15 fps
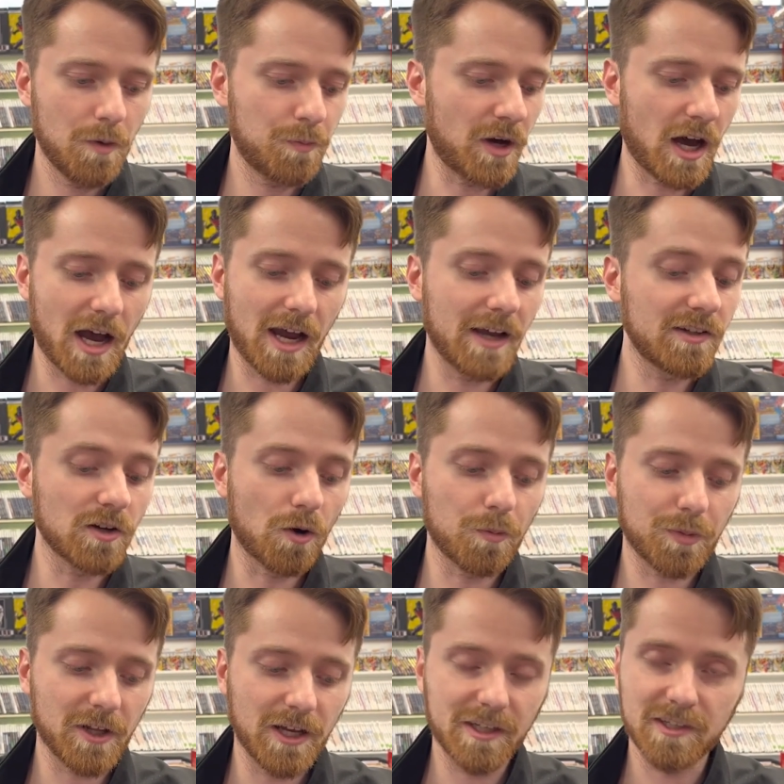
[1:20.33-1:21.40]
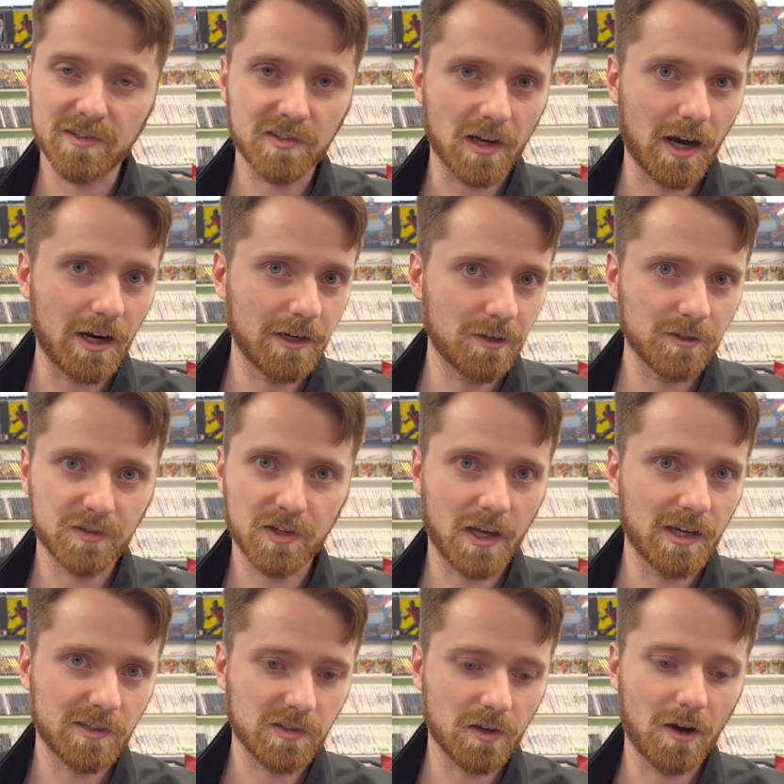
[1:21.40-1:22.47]
But I don't play Desires,
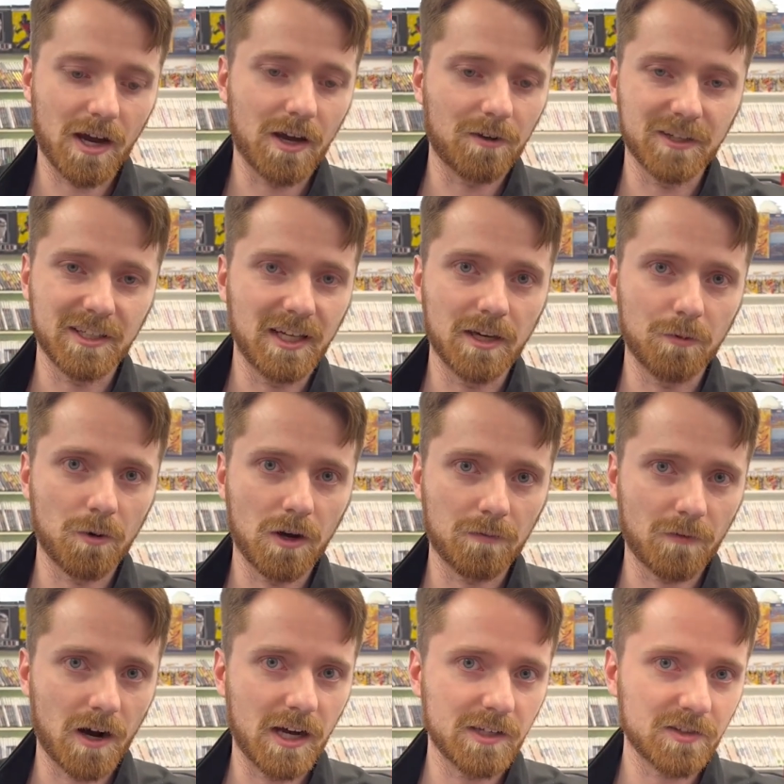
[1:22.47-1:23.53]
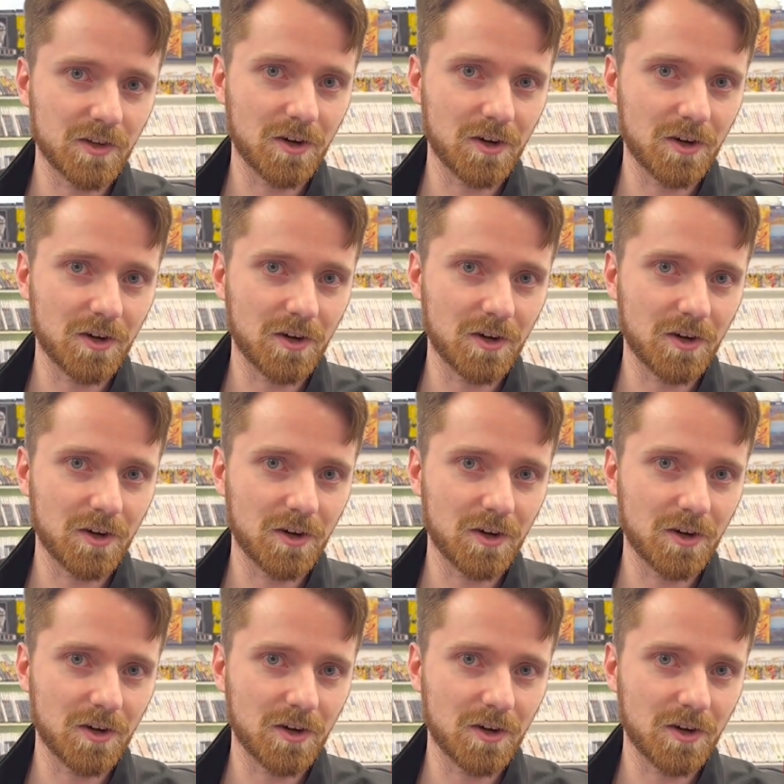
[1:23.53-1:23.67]
so I only needed 1 Rise